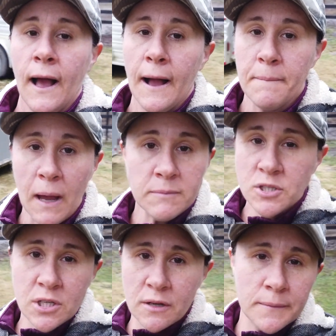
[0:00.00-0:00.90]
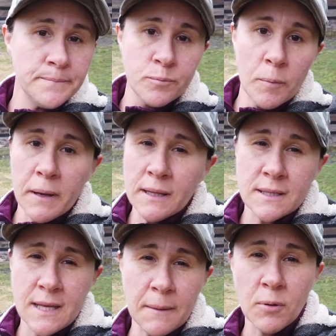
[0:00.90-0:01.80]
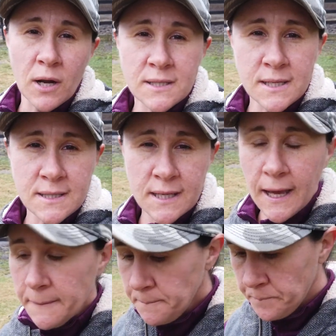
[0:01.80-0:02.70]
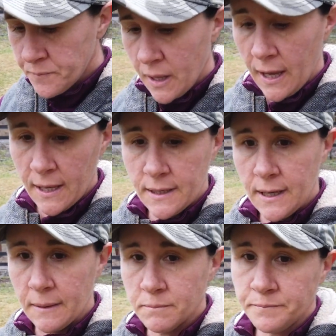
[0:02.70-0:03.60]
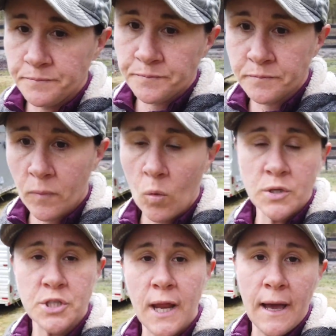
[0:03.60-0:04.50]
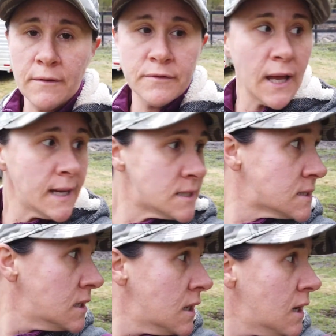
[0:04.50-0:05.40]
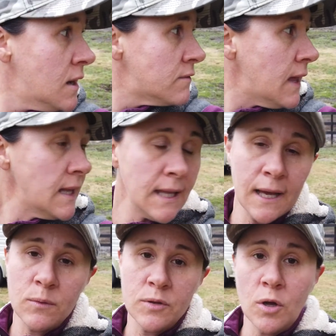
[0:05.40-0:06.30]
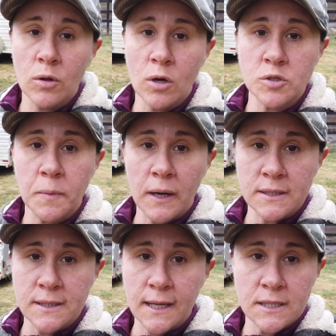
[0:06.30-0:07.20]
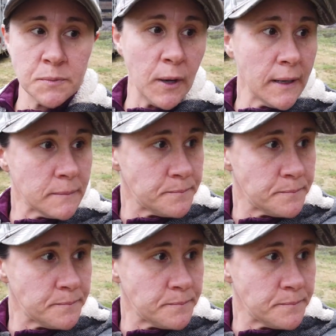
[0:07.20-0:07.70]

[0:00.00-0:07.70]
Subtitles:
I'm just gonna repeat the same process again, and we should have nice flat land with no low spots next spring.